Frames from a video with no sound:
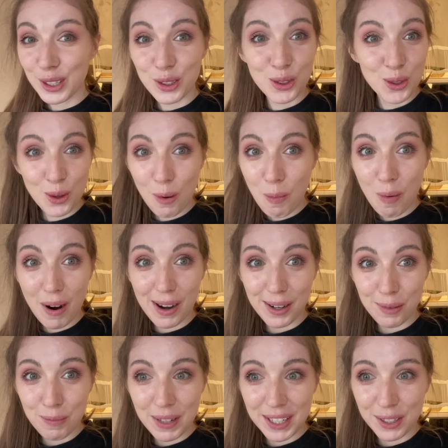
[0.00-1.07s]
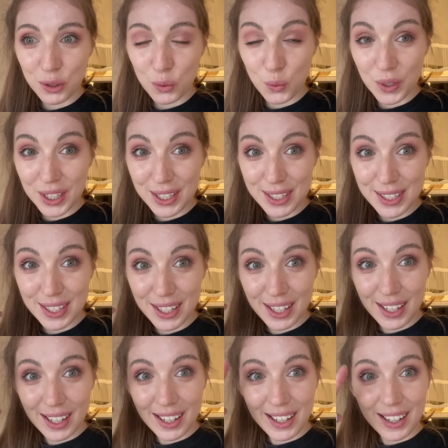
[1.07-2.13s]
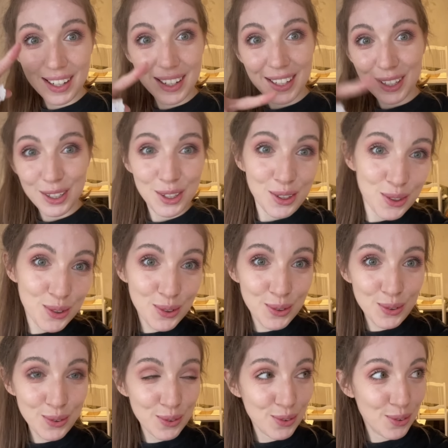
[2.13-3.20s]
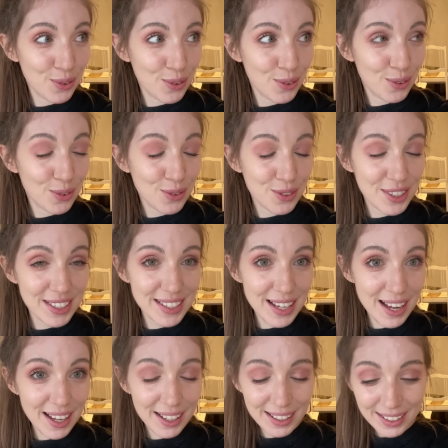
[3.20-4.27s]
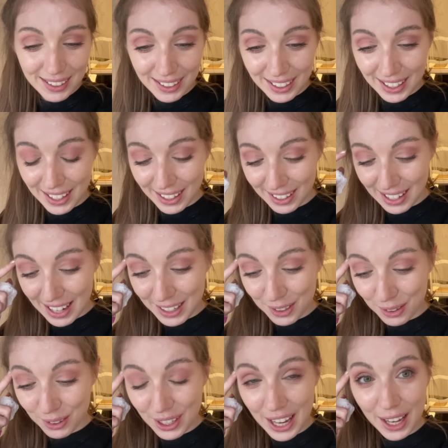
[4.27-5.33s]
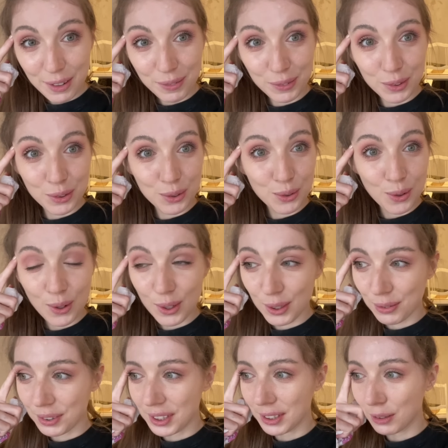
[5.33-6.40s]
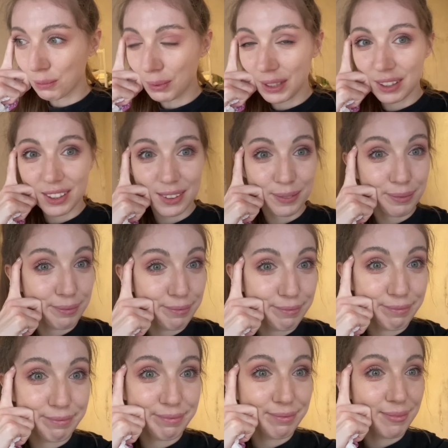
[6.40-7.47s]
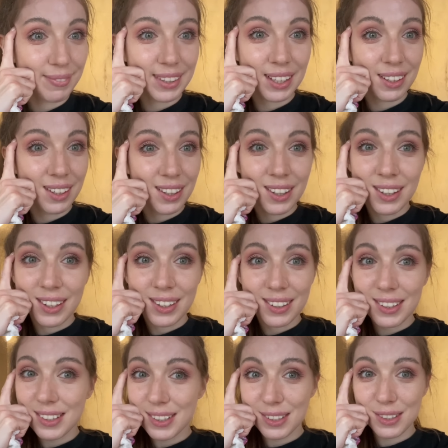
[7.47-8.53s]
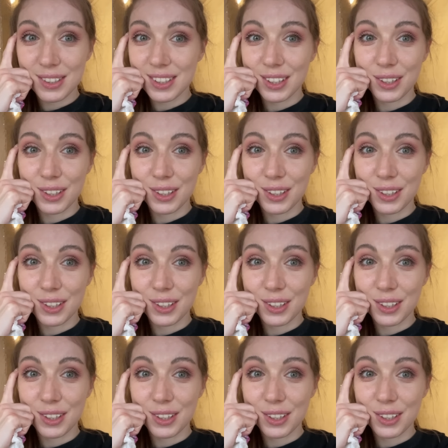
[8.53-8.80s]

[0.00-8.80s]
new apartment with new design and I don't have to do all of this but this is